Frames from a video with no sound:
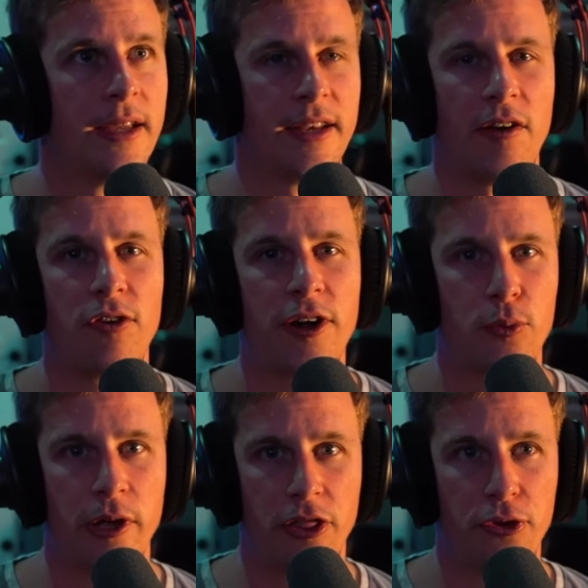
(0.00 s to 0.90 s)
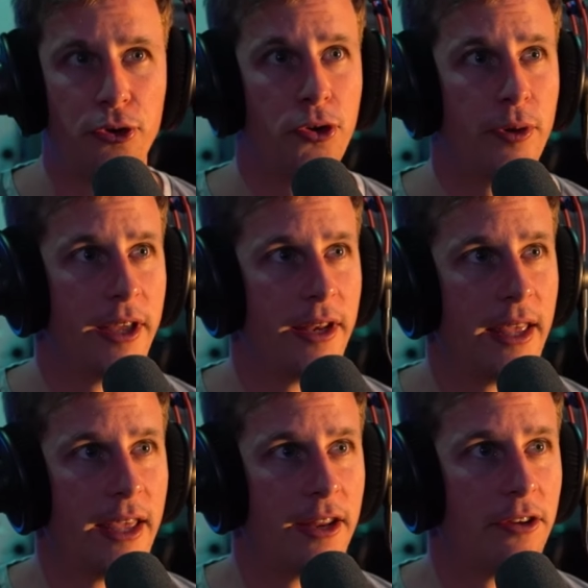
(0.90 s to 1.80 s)
Now I've already went through
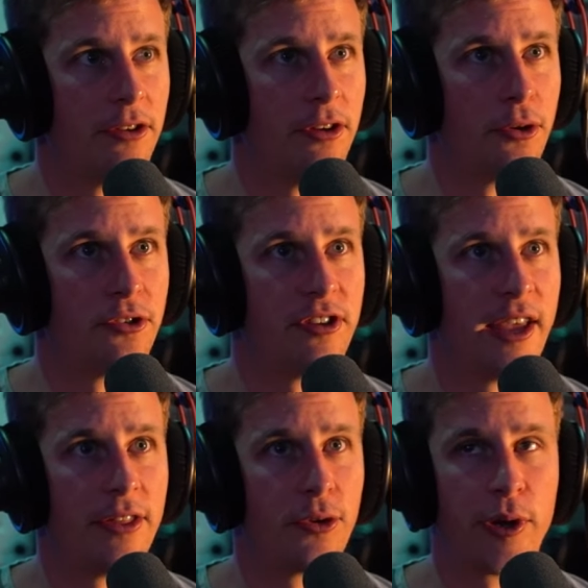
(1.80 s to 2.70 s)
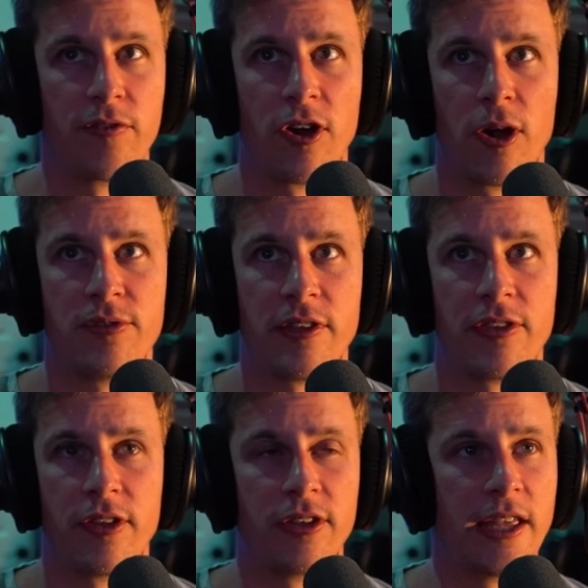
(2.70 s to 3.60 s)
and set the reverbs at
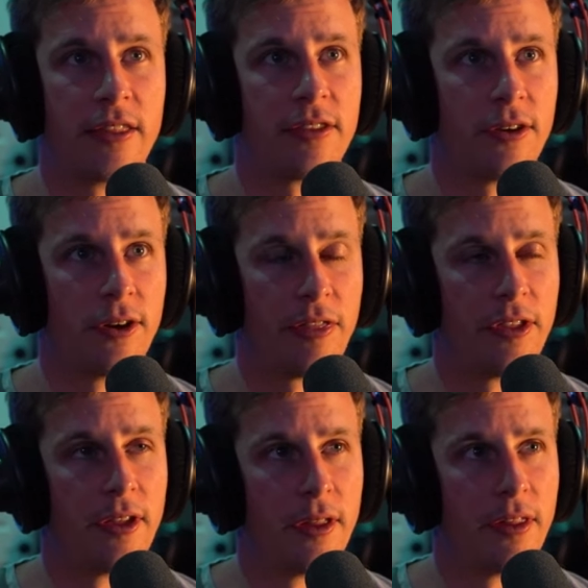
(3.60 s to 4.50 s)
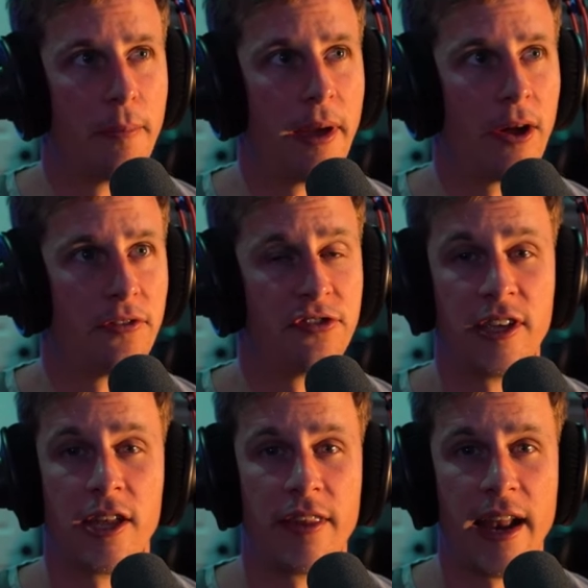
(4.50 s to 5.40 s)
the length or at the amount of
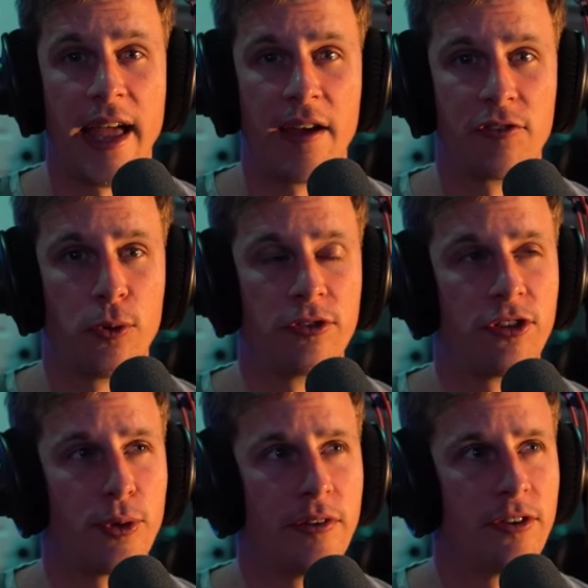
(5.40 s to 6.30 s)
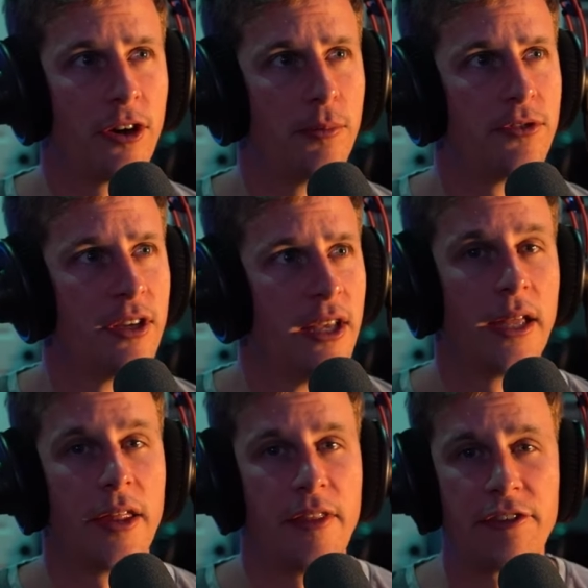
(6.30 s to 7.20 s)
send that I have going to the reverbs.
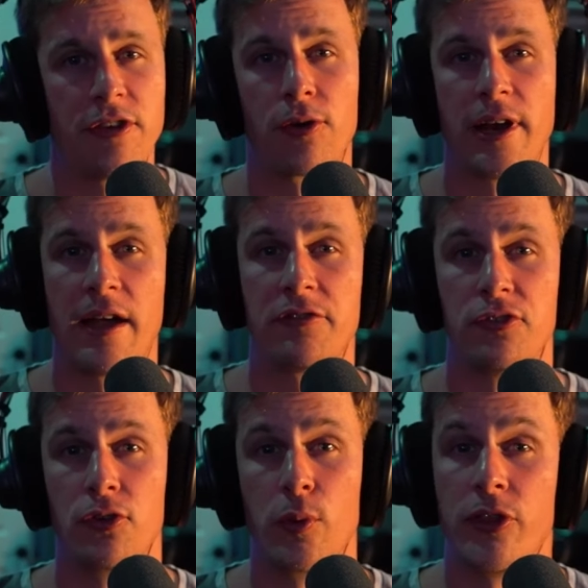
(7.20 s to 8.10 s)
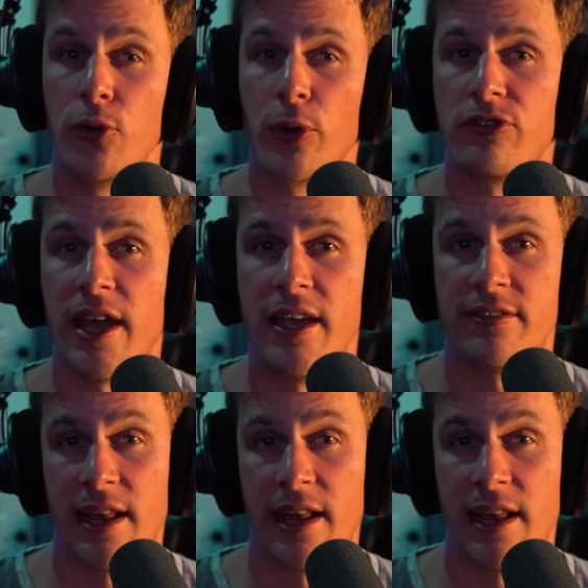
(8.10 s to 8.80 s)
That's all going to have to do with your taste